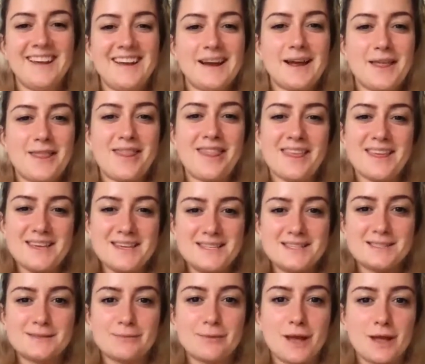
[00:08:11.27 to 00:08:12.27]

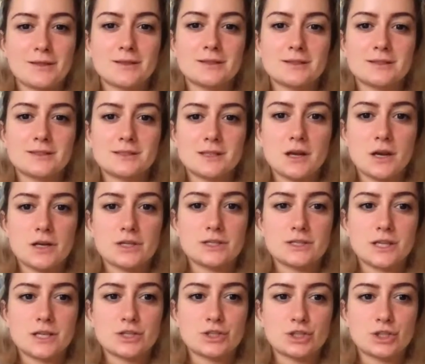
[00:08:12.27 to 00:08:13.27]
these methods are
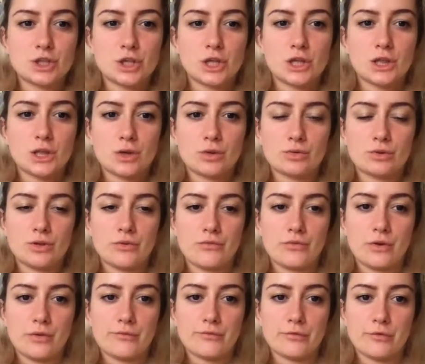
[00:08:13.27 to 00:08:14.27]
essentially little
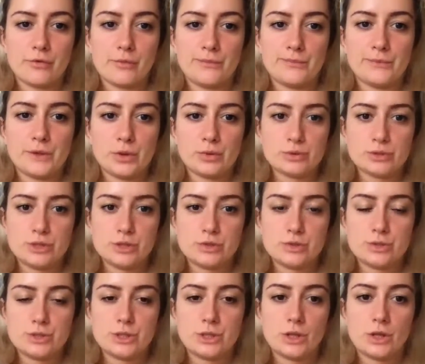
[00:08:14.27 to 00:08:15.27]
different from those
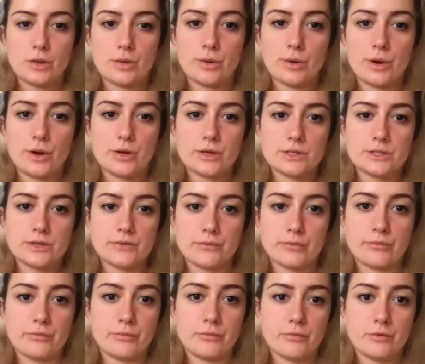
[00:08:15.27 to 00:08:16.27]
used in other areas
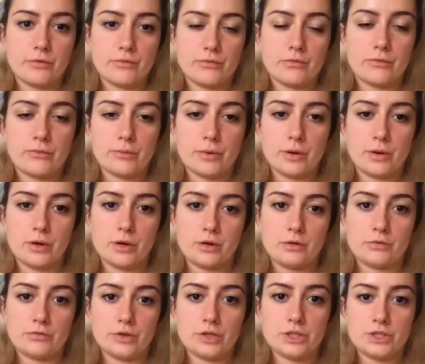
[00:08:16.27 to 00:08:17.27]
of
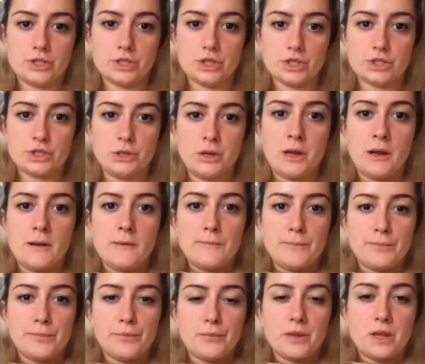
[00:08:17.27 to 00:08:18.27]
empirical research.
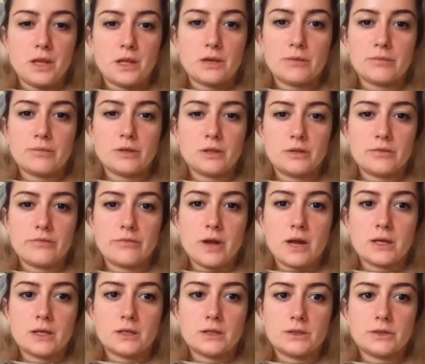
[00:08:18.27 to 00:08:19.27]
They can be
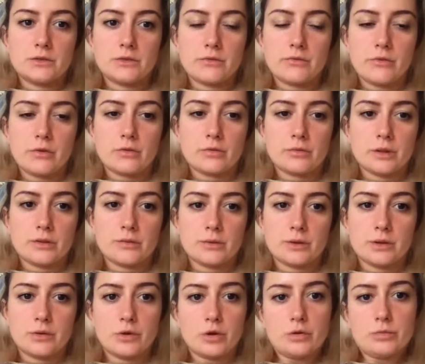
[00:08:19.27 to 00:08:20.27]
divided into the following
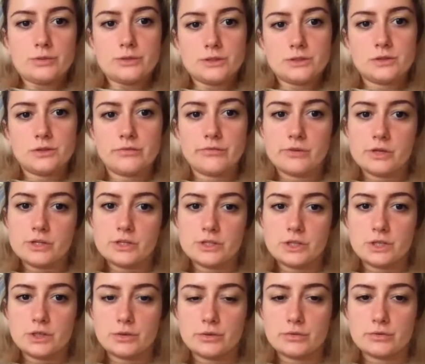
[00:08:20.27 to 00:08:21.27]
three groups. The
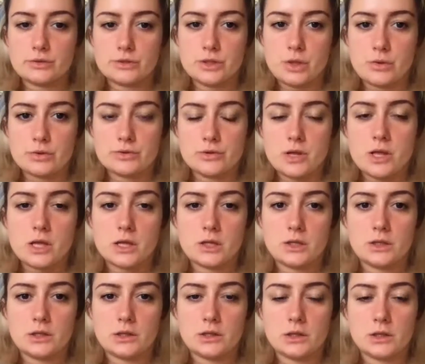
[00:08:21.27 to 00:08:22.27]
first includes those
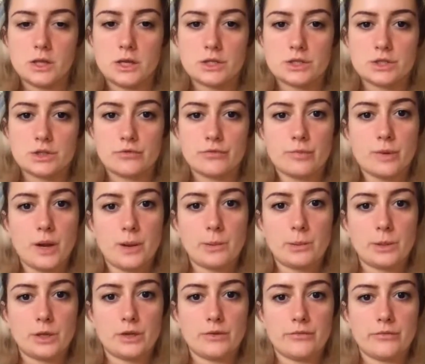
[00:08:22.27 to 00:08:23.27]
related to the collection of
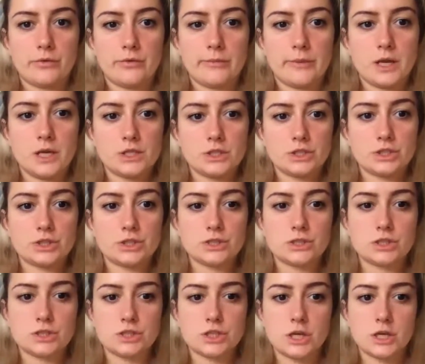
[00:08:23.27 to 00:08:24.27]
primary information,
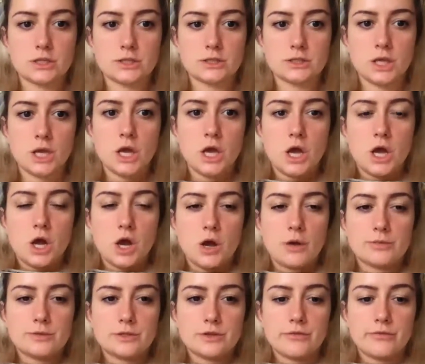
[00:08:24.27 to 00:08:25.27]
such as
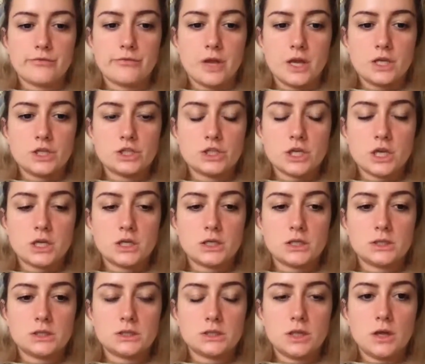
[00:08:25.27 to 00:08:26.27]

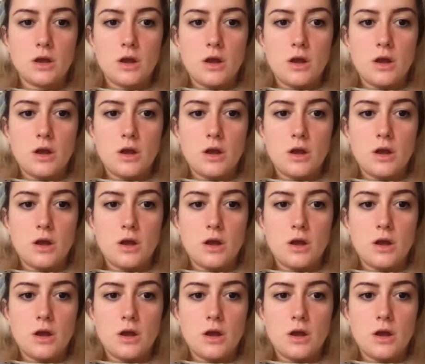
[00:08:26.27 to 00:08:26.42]
observation,